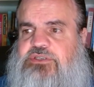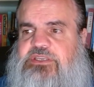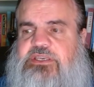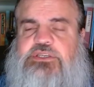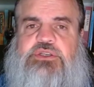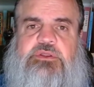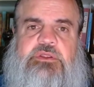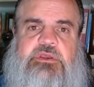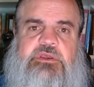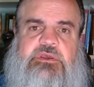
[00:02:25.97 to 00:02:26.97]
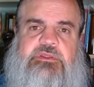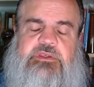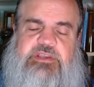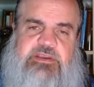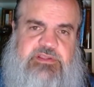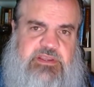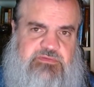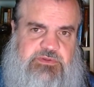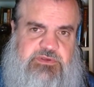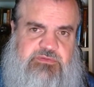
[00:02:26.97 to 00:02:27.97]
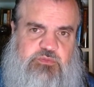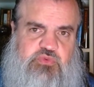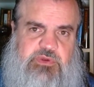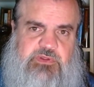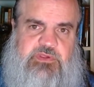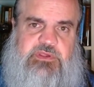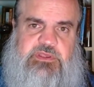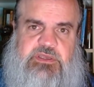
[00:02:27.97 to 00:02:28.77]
education, this has several different points.